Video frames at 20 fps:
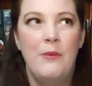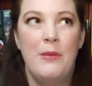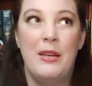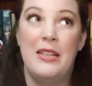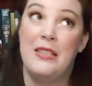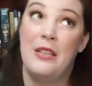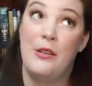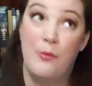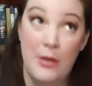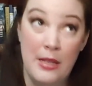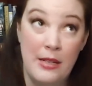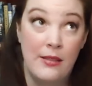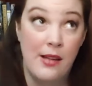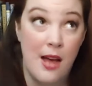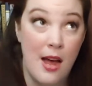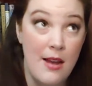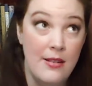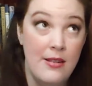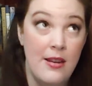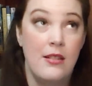because I read a
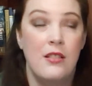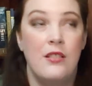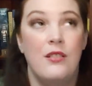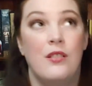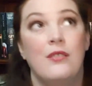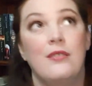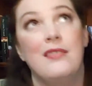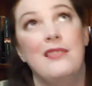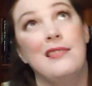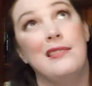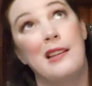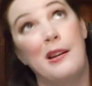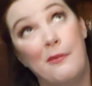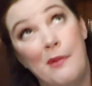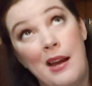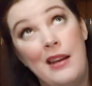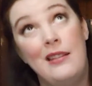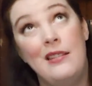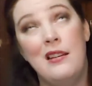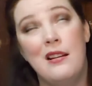lot in young adult since I
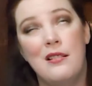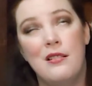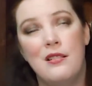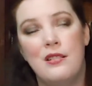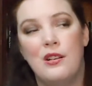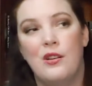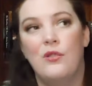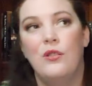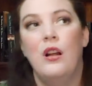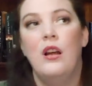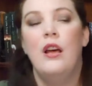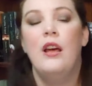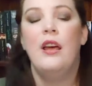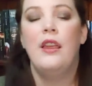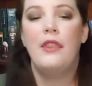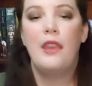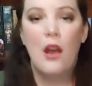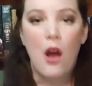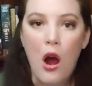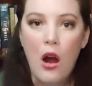write in young adult,
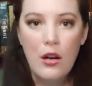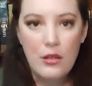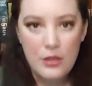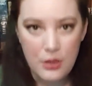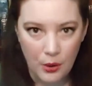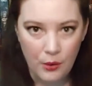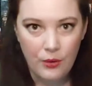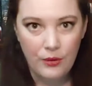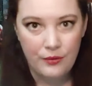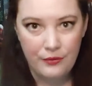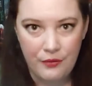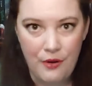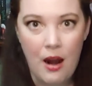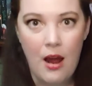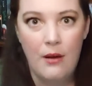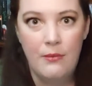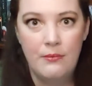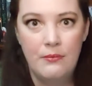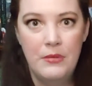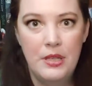they are told
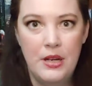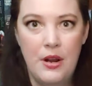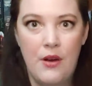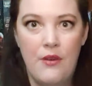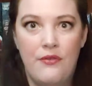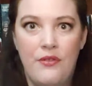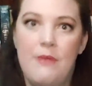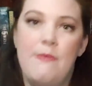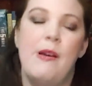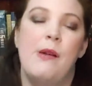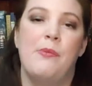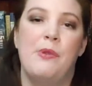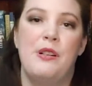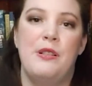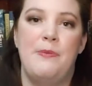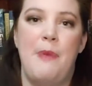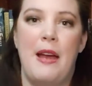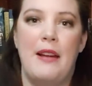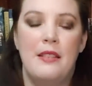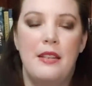from, female
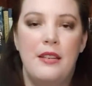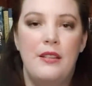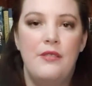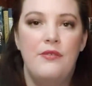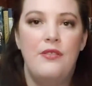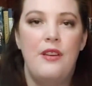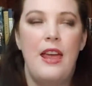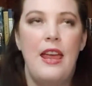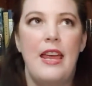perspective.